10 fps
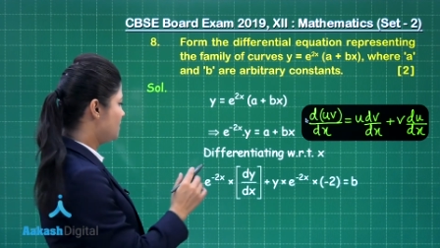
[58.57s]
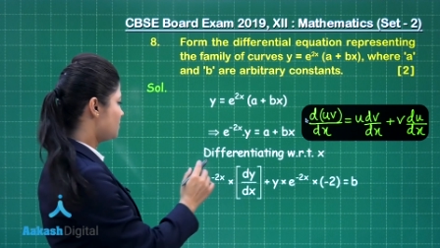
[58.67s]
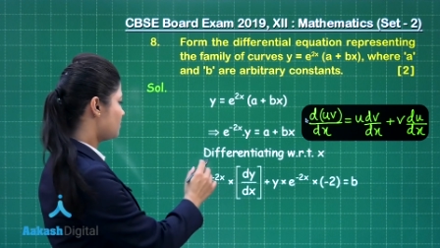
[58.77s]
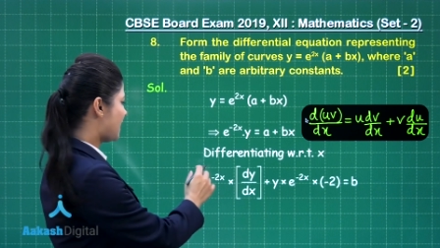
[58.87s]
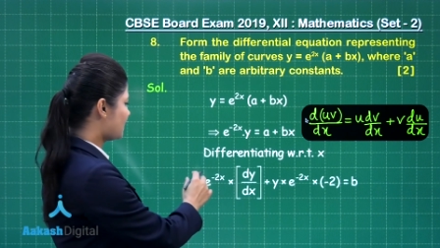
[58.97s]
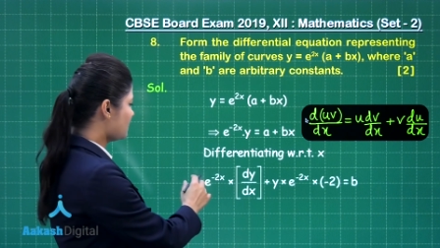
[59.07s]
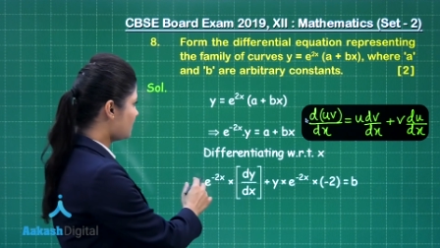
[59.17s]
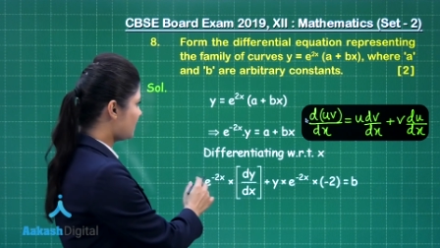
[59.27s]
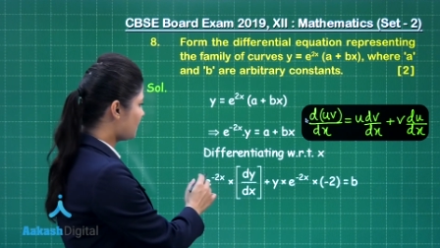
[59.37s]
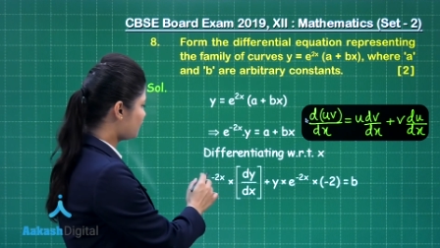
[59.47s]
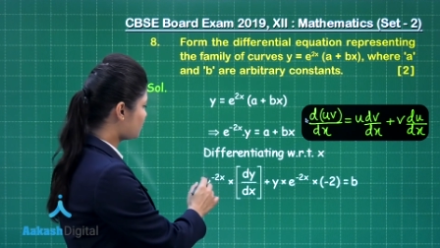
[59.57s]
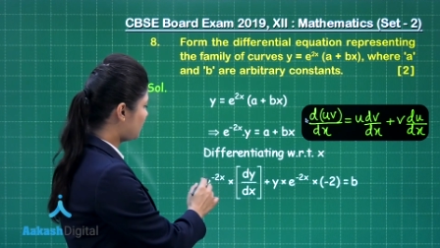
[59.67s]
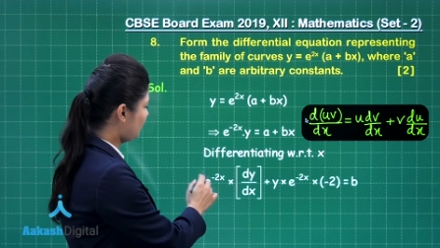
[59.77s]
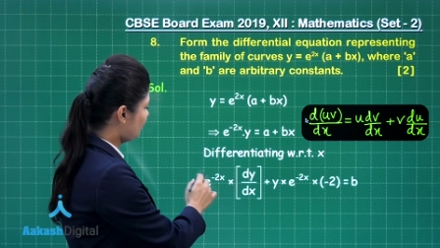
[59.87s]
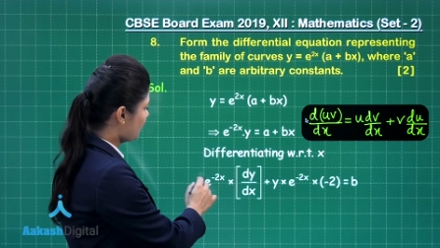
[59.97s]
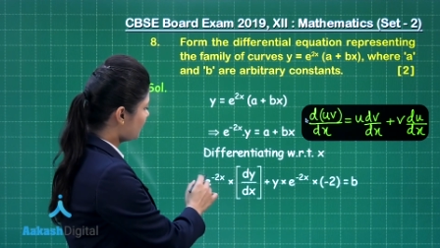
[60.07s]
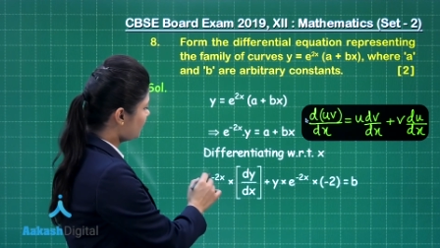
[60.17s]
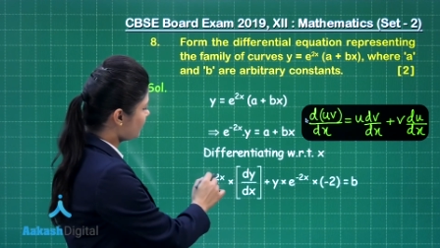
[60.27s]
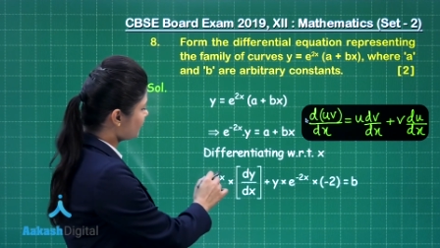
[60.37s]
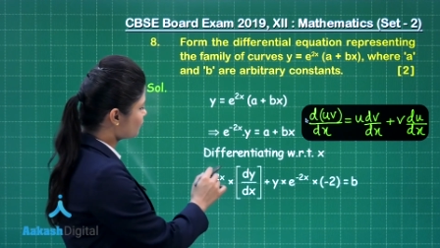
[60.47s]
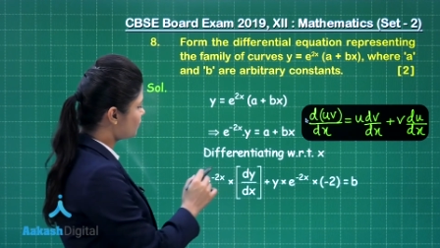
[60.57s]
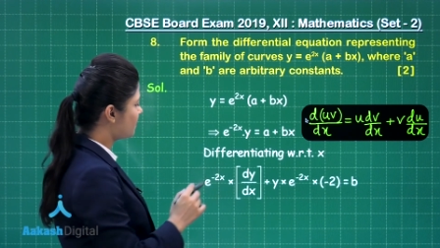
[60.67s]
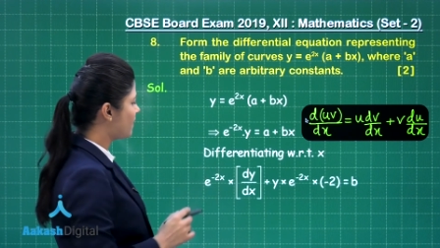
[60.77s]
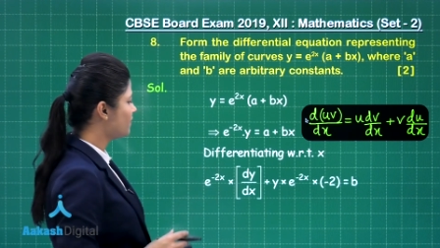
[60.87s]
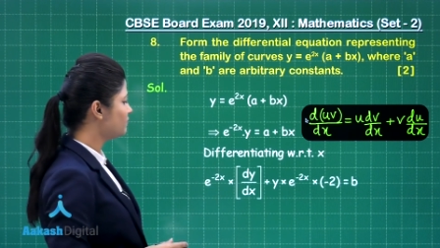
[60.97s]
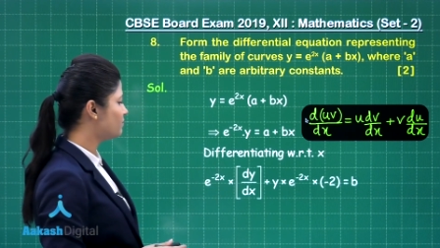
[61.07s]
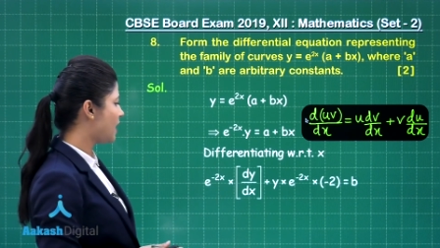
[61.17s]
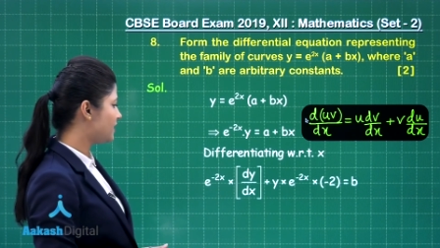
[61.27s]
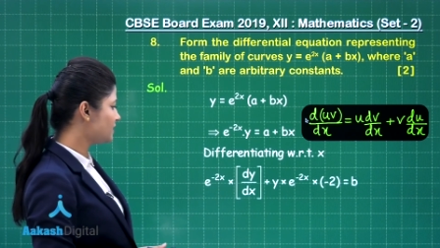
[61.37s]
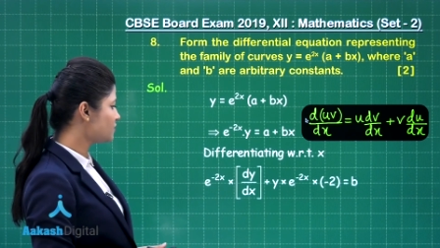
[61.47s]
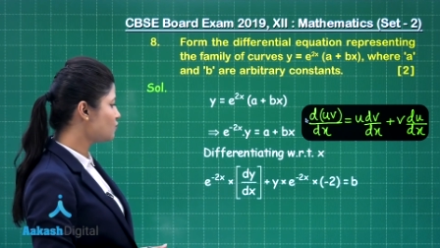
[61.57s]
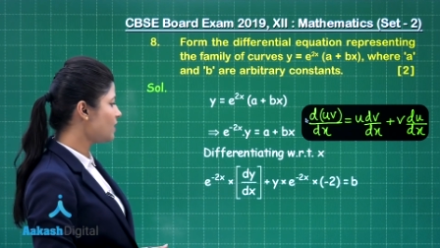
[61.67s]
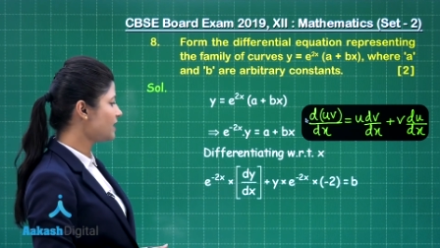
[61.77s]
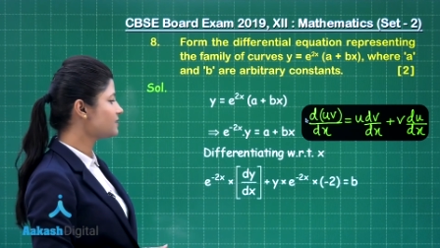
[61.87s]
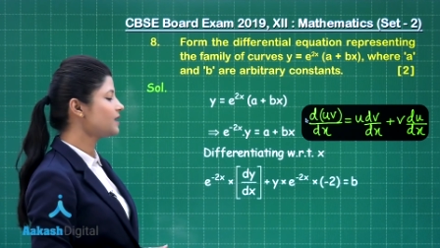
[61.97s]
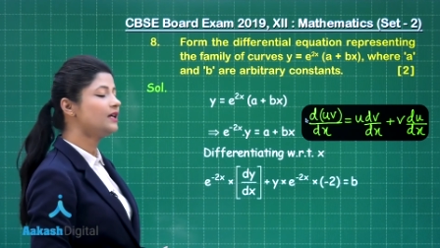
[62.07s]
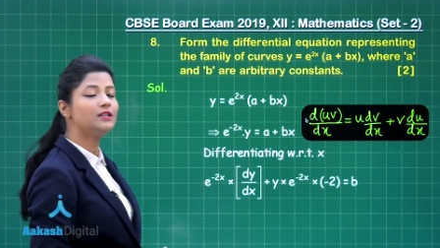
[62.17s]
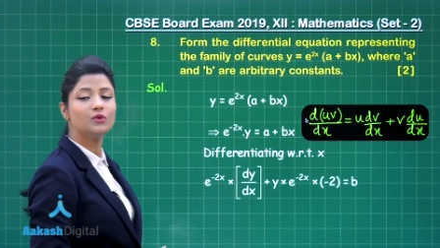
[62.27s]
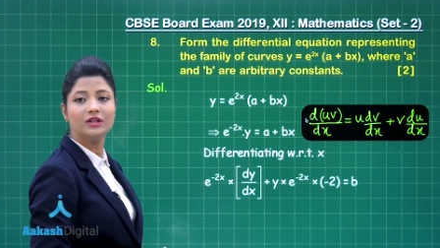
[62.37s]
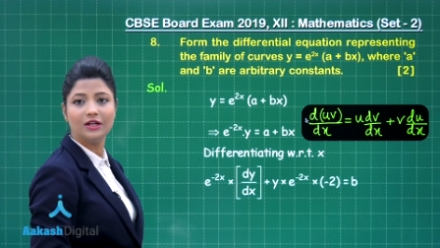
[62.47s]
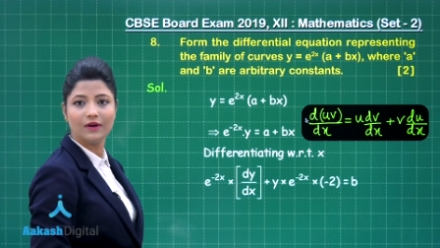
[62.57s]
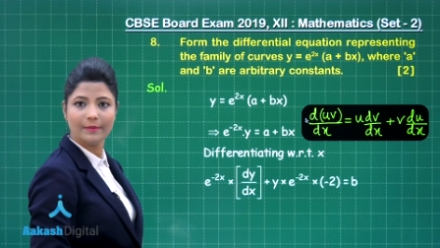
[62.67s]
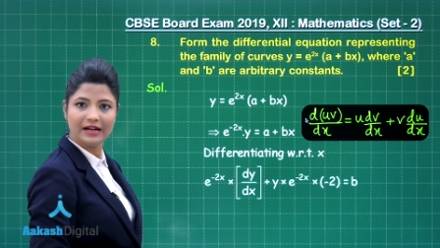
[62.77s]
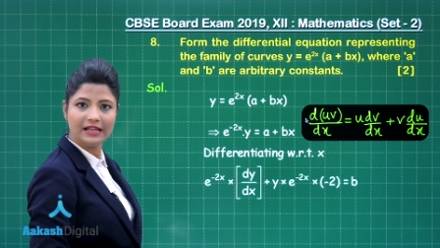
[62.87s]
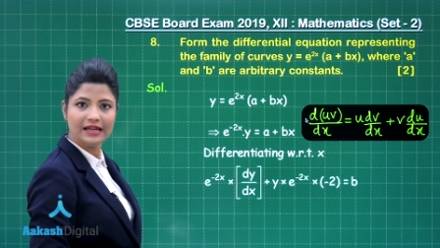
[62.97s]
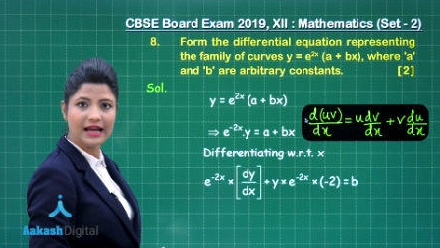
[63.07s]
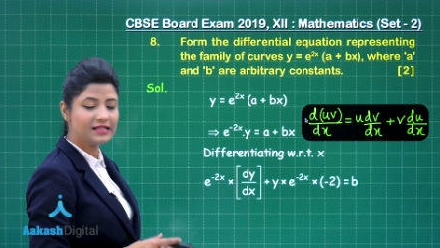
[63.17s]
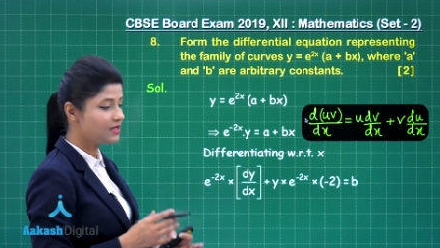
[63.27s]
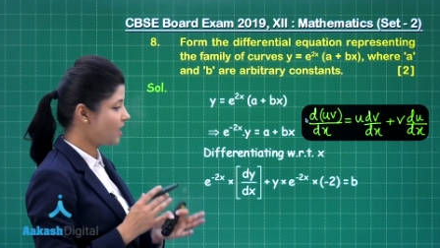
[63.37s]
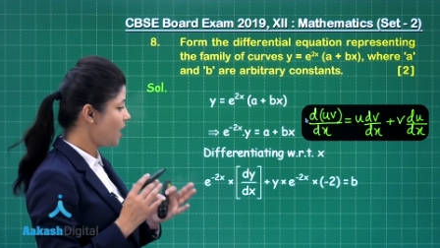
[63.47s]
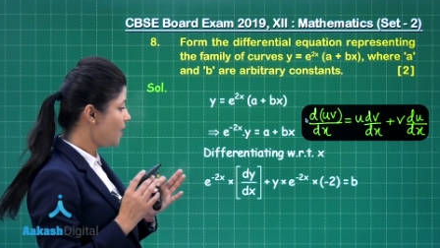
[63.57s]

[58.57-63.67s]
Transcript: So that clearly gives me e raised to the power minus two x into dy by dx,